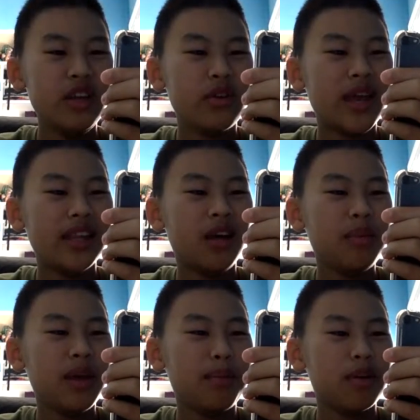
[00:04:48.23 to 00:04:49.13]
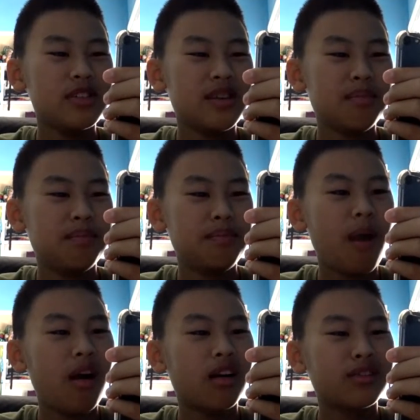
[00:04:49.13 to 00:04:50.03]
You cannot be a person
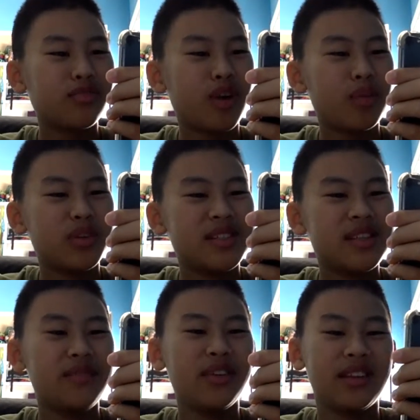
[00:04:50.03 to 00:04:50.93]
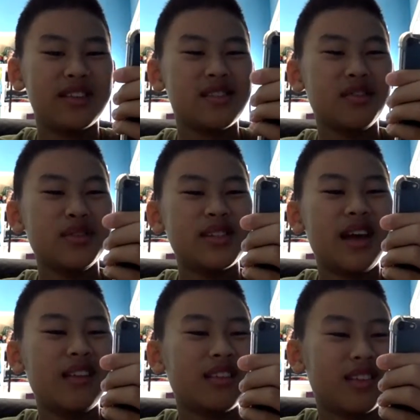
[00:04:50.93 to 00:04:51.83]
barred from receiving the service
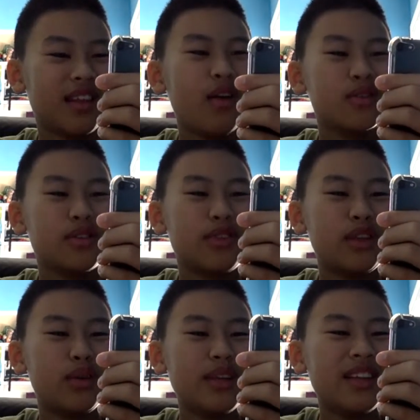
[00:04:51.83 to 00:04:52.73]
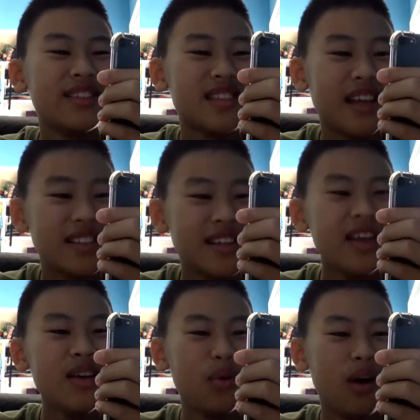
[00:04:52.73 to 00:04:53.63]
under the laws of the United States
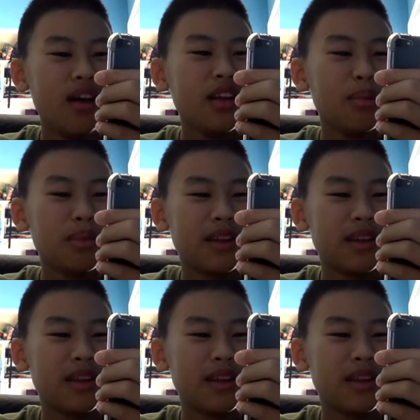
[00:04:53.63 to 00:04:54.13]
or other